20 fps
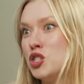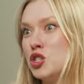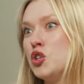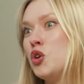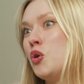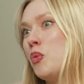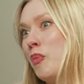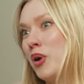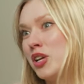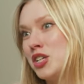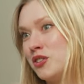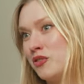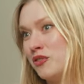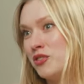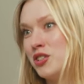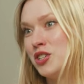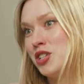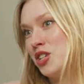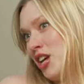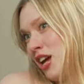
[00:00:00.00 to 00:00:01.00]
too much of a
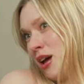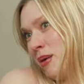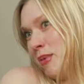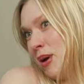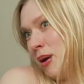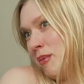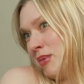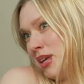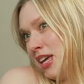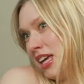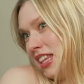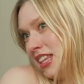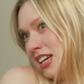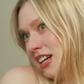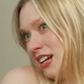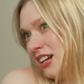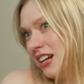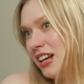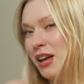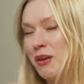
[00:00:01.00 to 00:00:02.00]
okay. shit about being
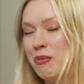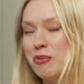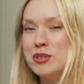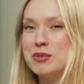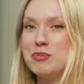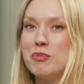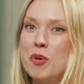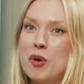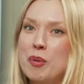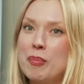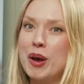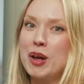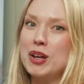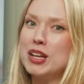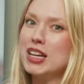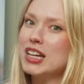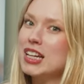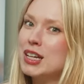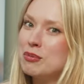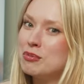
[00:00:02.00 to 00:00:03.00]
there. It okay. was more about
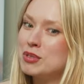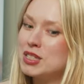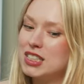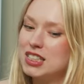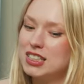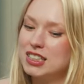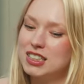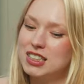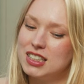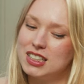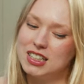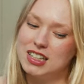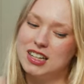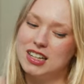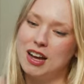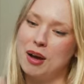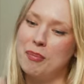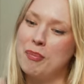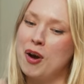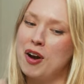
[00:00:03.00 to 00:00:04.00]
like it was a,
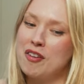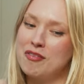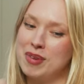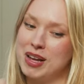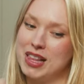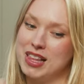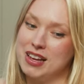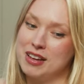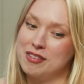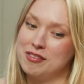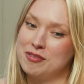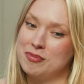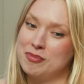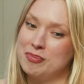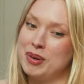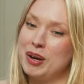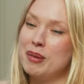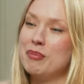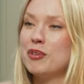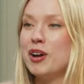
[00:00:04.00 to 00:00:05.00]
a part of my life, but
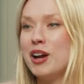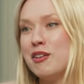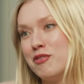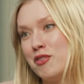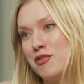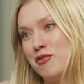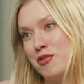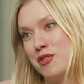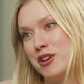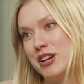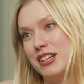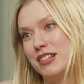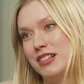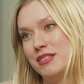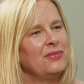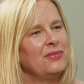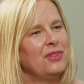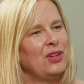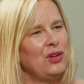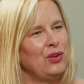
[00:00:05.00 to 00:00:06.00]
I'm grateful for it.
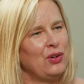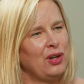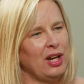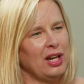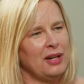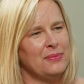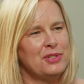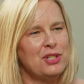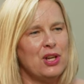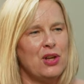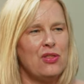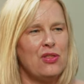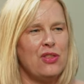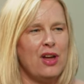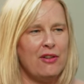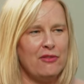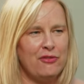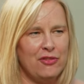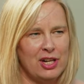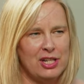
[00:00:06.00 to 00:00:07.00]
Okay, so that
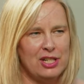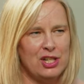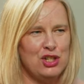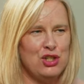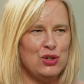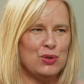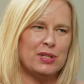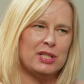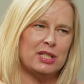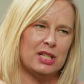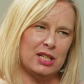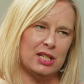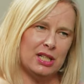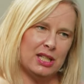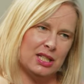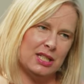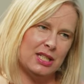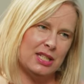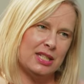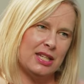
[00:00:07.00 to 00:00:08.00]
funded your
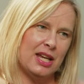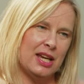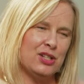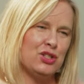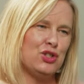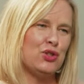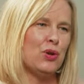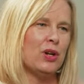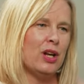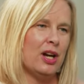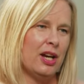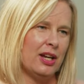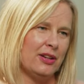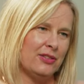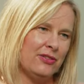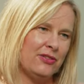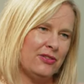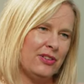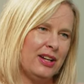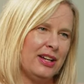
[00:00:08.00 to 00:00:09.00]
studies and your funded my
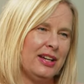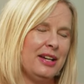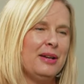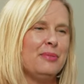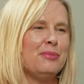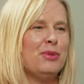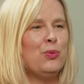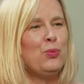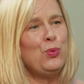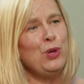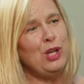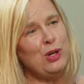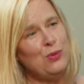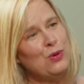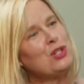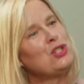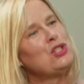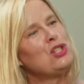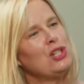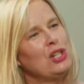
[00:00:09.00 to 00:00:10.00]
studies. But we want
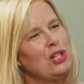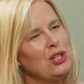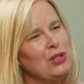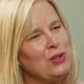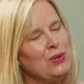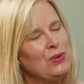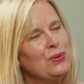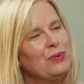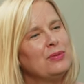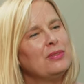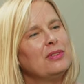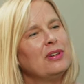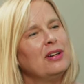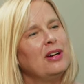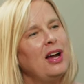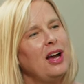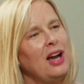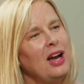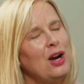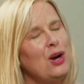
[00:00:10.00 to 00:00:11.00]
to know
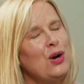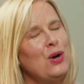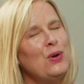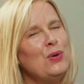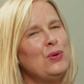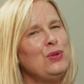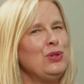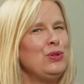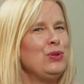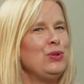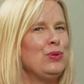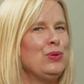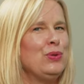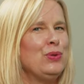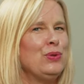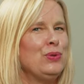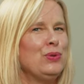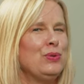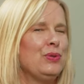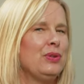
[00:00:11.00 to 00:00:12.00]
how
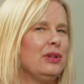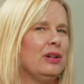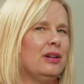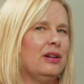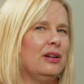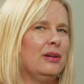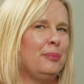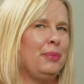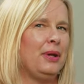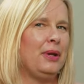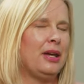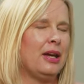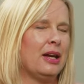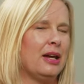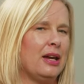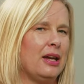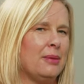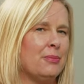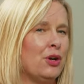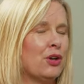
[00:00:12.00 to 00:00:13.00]
you
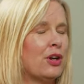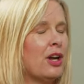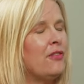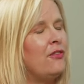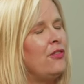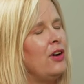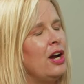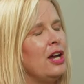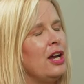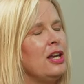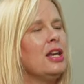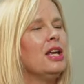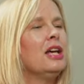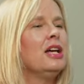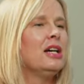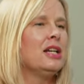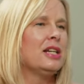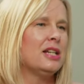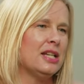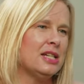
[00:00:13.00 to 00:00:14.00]
became okay. Fine,
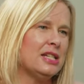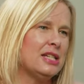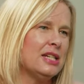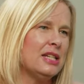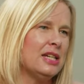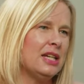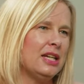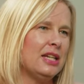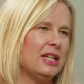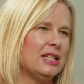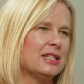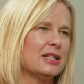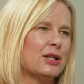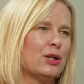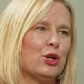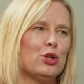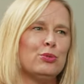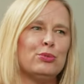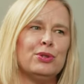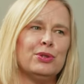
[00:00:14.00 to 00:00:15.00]
London is a
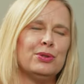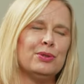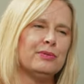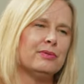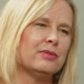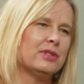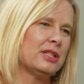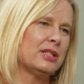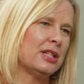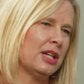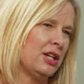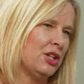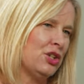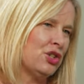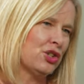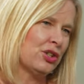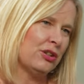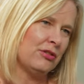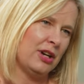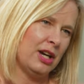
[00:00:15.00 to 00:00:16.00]
global stage,
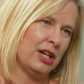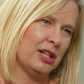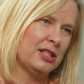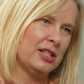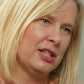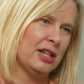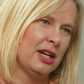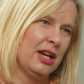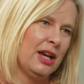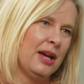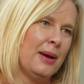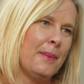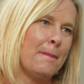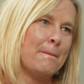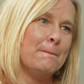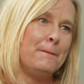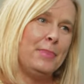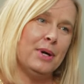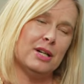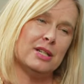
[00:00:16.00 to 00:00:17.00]
correct? Yes,
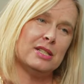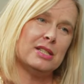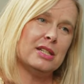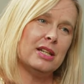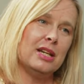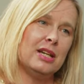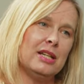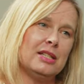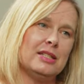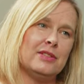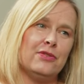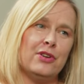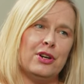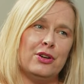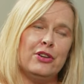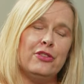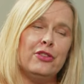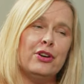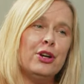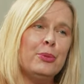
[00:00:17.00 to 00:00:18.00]
but it's very,
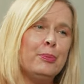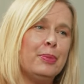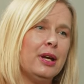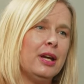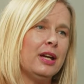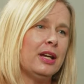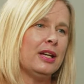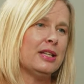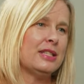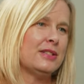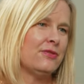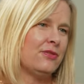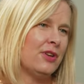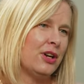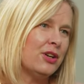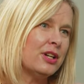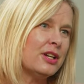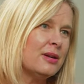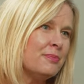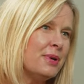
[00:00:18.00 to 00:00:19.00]
very big. It's very
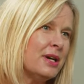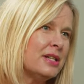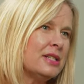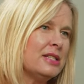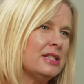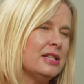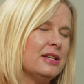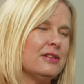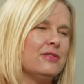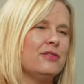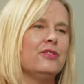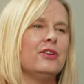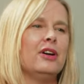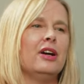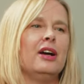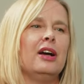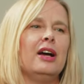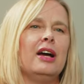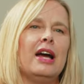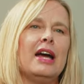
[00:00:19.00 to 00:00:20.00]
competitive,
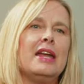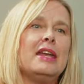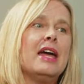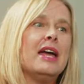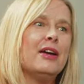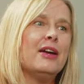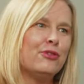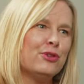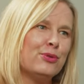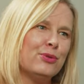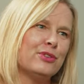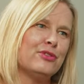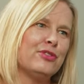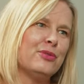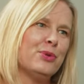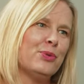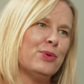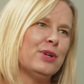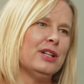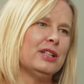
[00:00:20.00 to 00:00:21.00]
and everyone from the
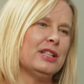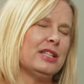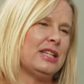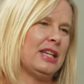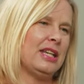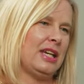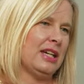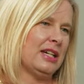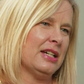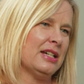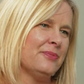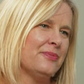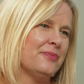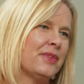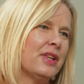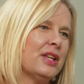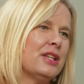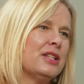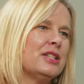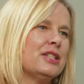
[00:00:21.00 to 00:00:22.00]
world is here.
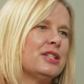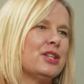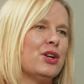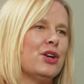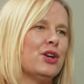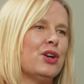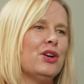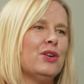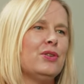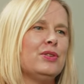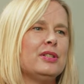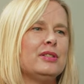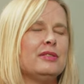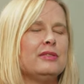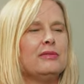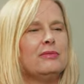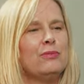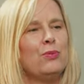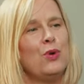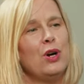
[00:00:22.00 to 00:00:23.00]
So
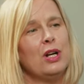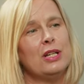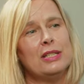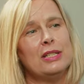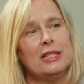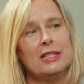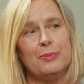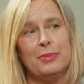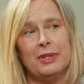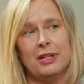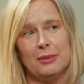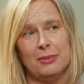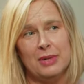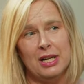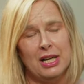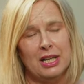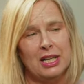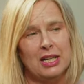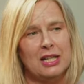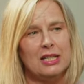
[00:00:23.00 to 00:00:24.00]
whilst it's a bigger
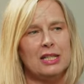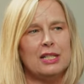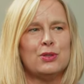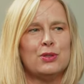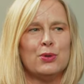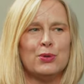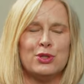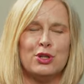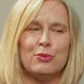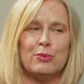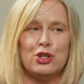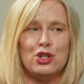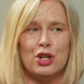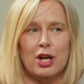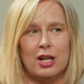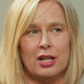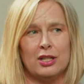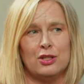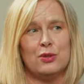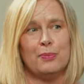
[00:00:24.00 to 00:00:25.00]
market, it's also much
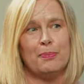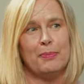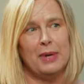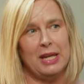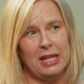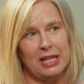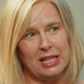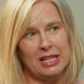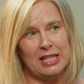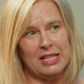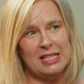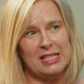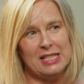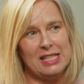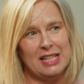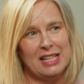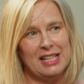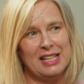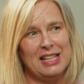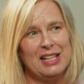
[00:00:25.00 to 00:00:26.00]
harder to make it.
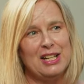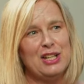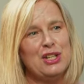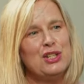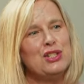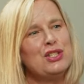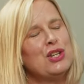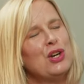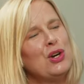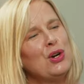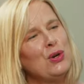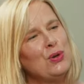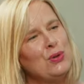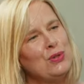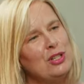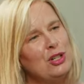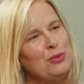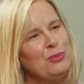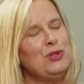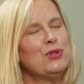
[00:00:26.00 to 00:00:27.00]
So
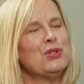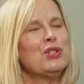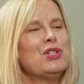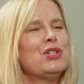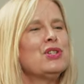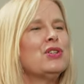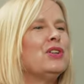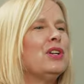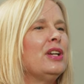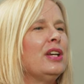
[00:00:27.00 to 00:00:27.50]
tell me your story.